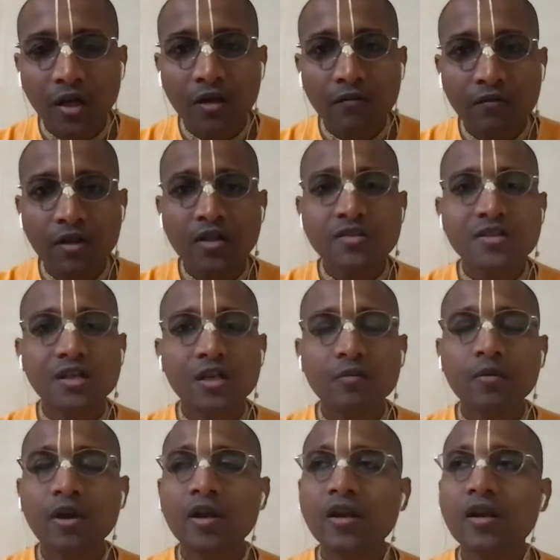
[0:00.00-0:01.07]
We are
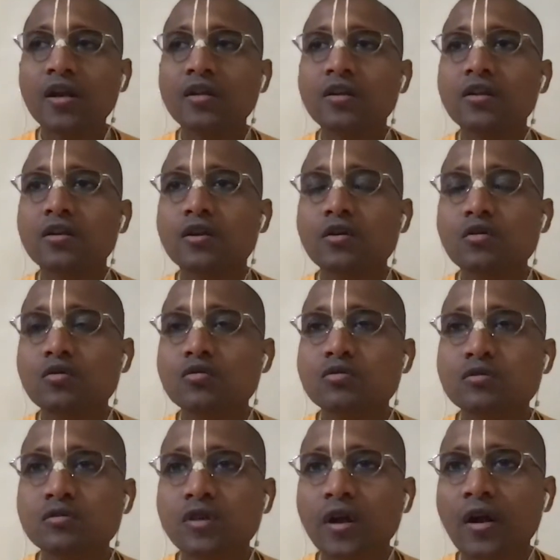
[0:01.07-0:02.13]
celebrating at the news
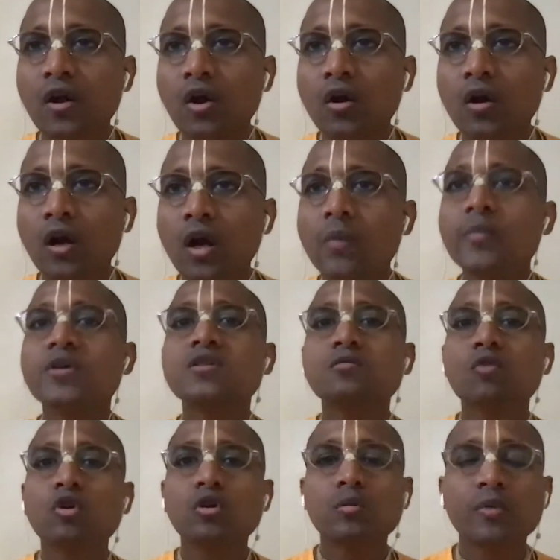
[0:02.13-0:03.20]
that Lord Ram is
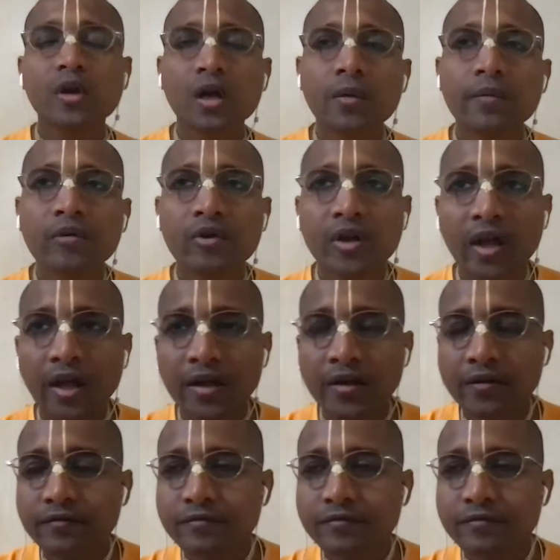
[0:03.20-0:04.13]
going to become a king.